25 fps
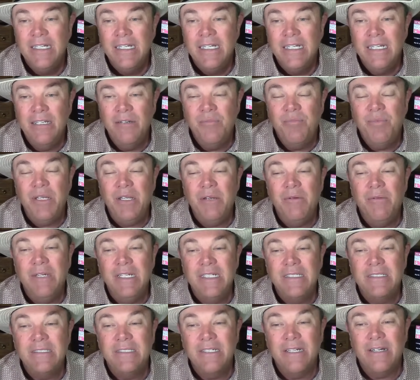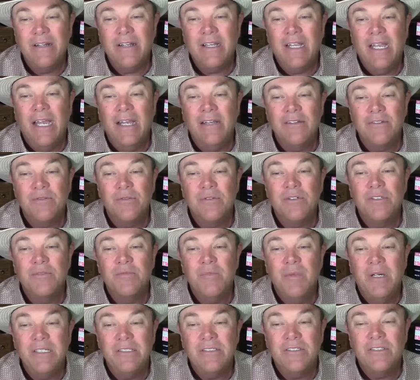and the peewee steer calves were as
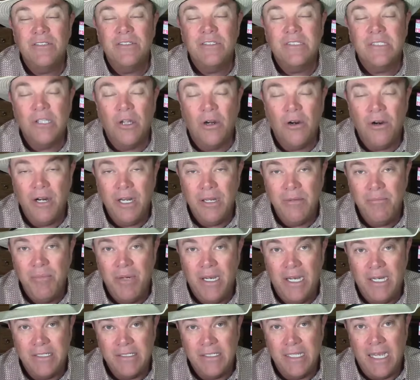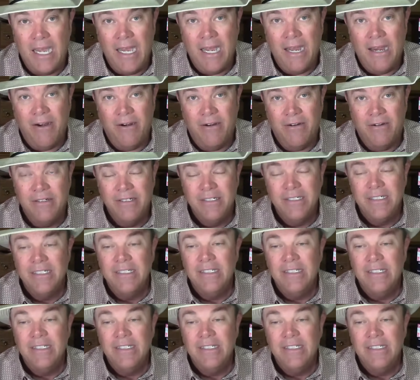much as $30 higher.